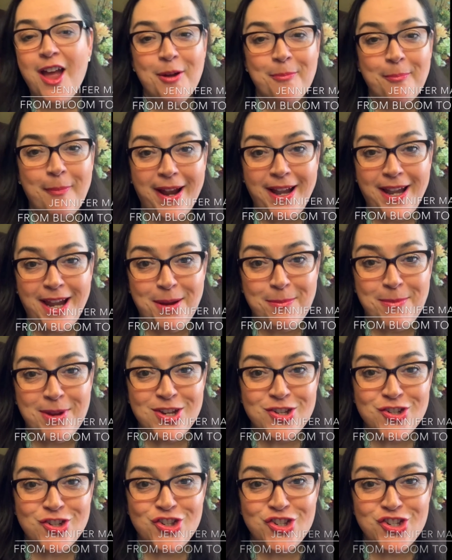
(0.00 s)
My name
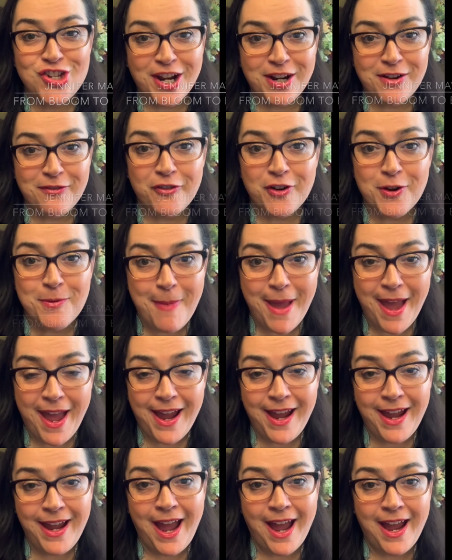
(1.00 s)
is Jennifer May,